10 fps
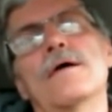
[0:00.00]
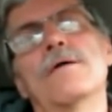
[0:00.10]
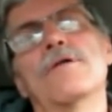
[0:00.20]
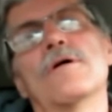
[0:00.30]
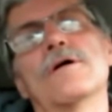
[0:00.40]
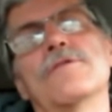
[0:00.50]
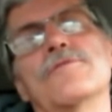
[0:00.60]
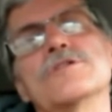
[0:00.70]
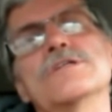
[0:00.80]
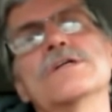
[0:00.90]
And uh, the
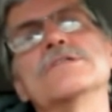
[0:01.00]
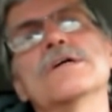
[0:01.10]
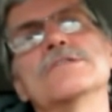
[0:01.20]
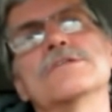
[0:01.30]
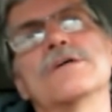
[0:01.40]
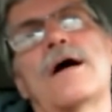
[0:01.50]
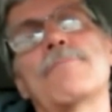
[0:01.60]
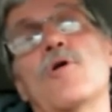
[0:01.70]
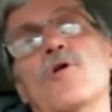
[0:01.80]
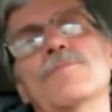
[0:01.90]
first thing it says is
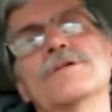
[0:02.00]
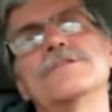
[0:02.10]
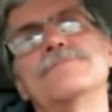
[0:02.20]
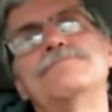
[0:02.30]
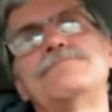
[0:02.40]
I'm homeless.